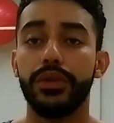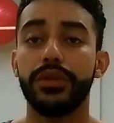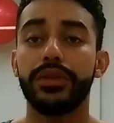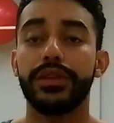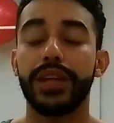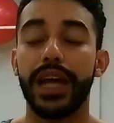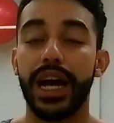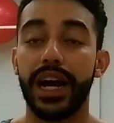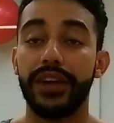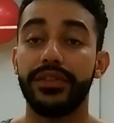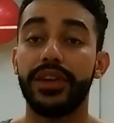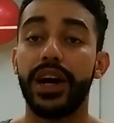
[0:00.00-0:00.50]
to
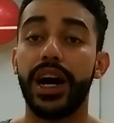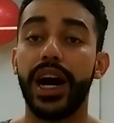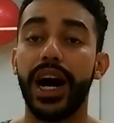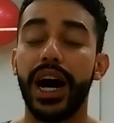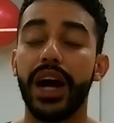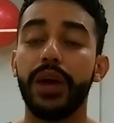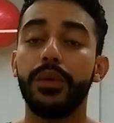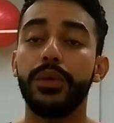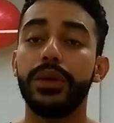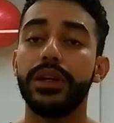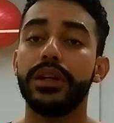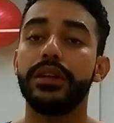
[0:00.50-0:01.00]
have a high
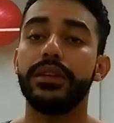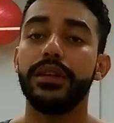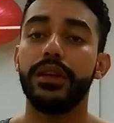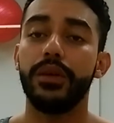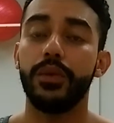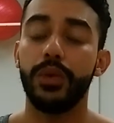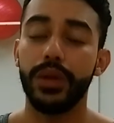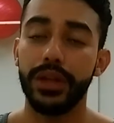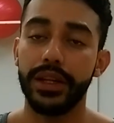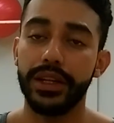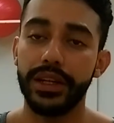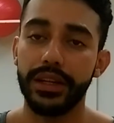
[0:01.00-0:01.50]

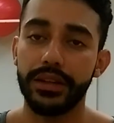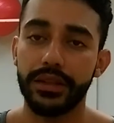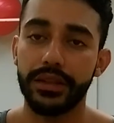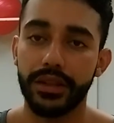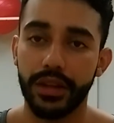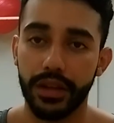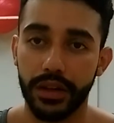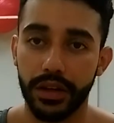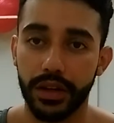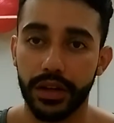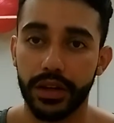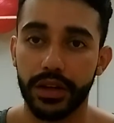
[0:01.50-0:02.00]
willingness to
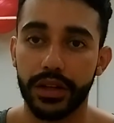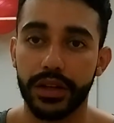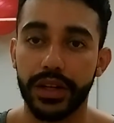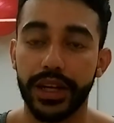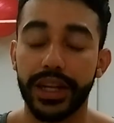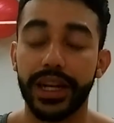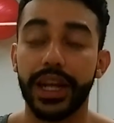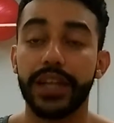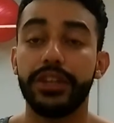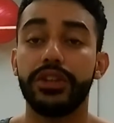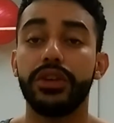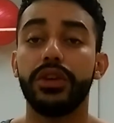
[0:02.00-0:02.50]
learn, and
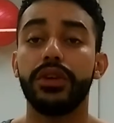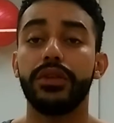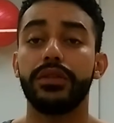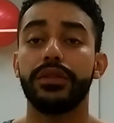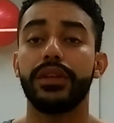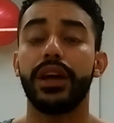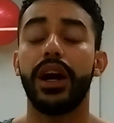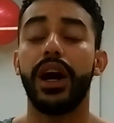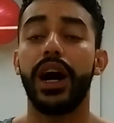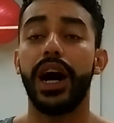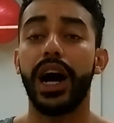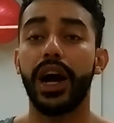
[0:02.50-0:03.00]
I chose a
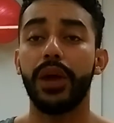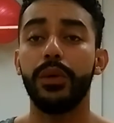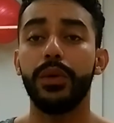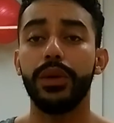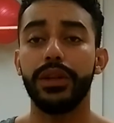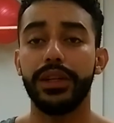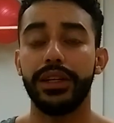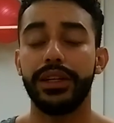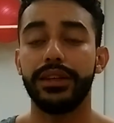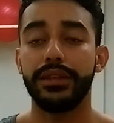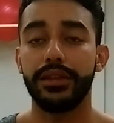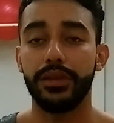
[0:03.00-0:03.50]
high
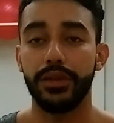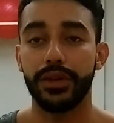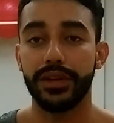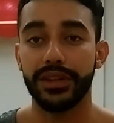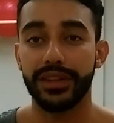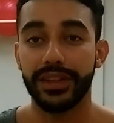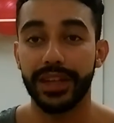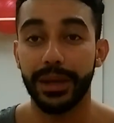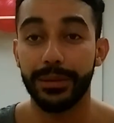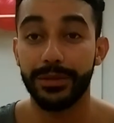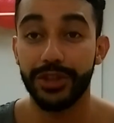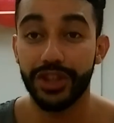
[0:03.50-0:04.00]
willingness to
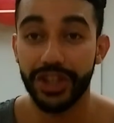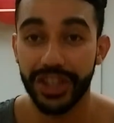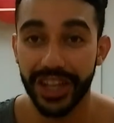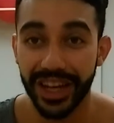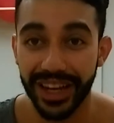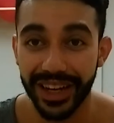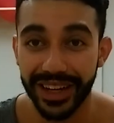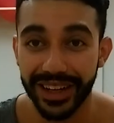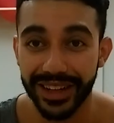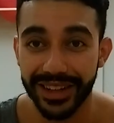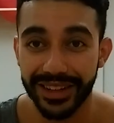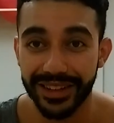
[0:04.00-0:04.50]
accept
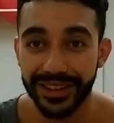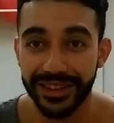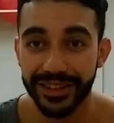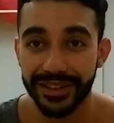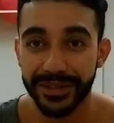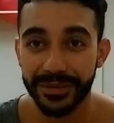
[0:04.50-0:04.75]
change.